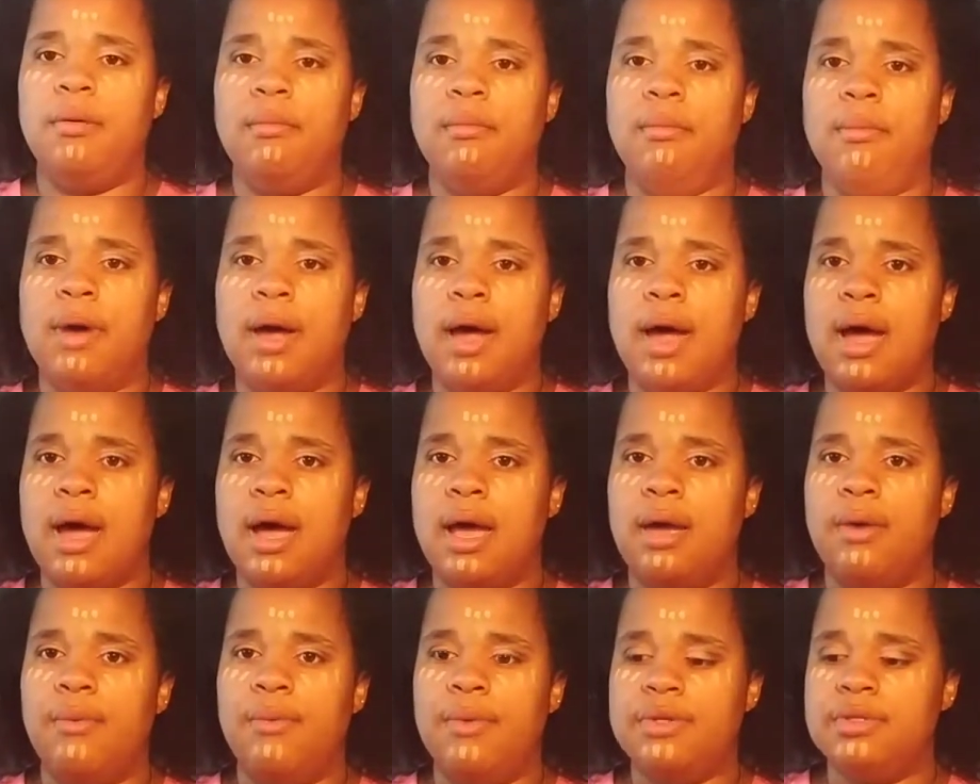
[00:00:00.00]

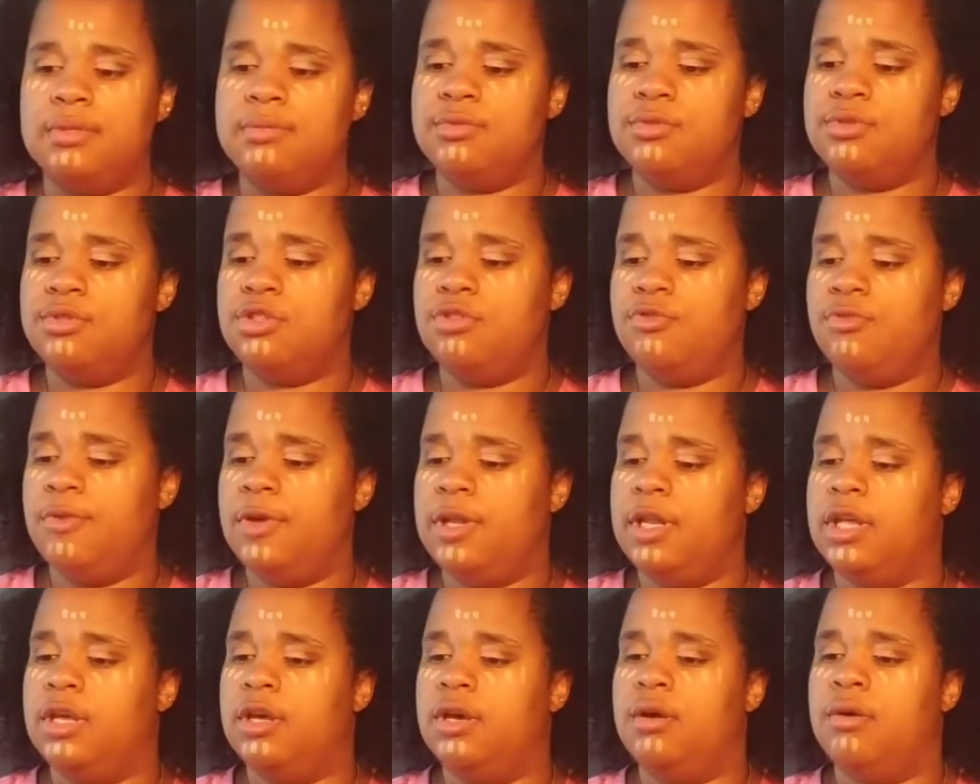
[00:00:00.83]
my wisdom tooth
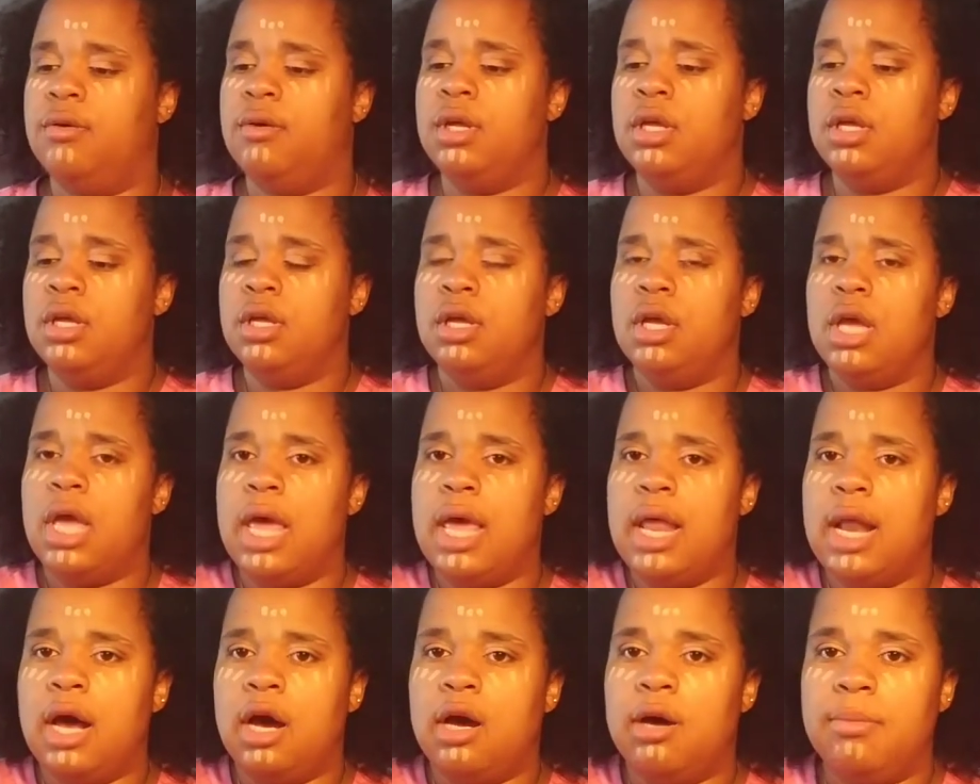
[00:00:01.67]
video,
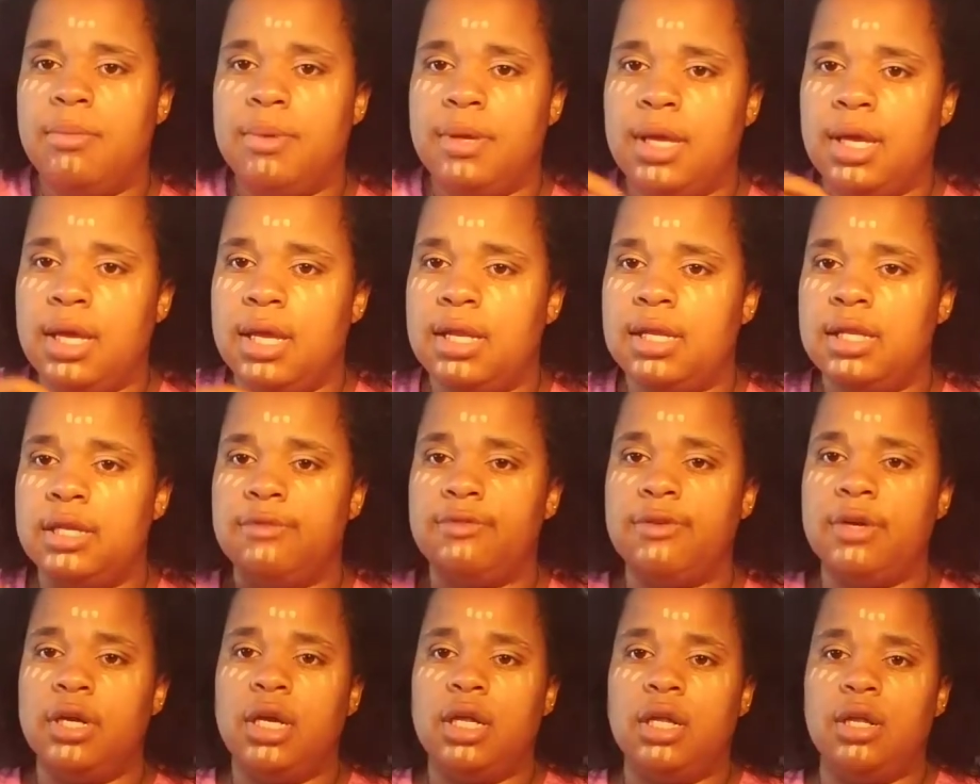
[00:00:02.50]
and I'll be in
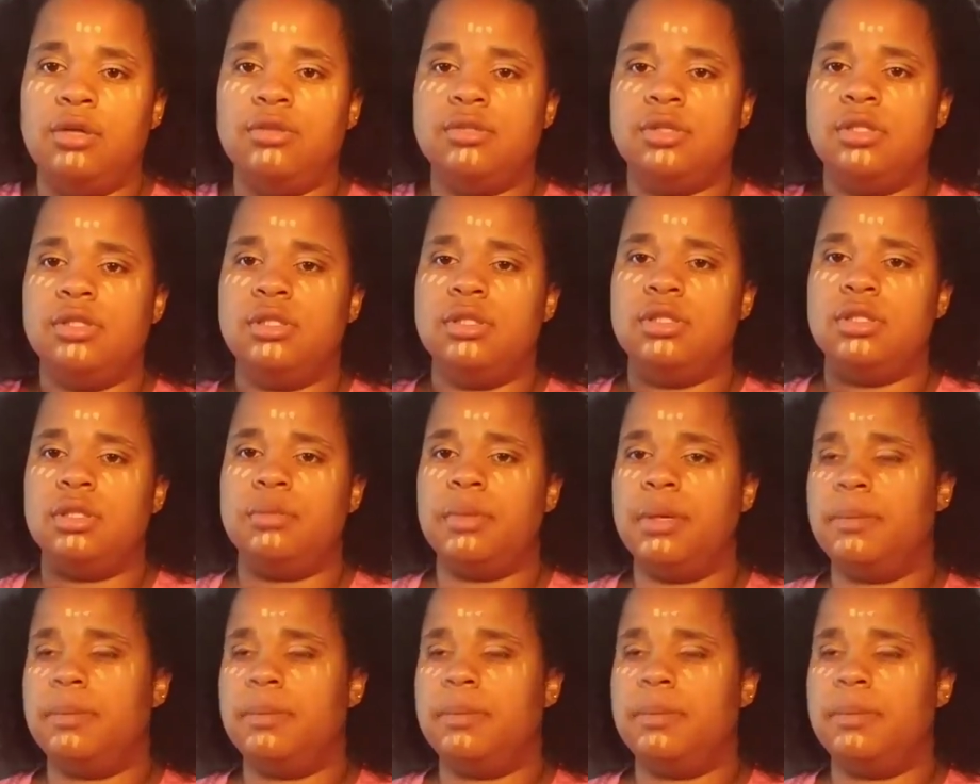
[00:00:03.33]
different clothes because these are my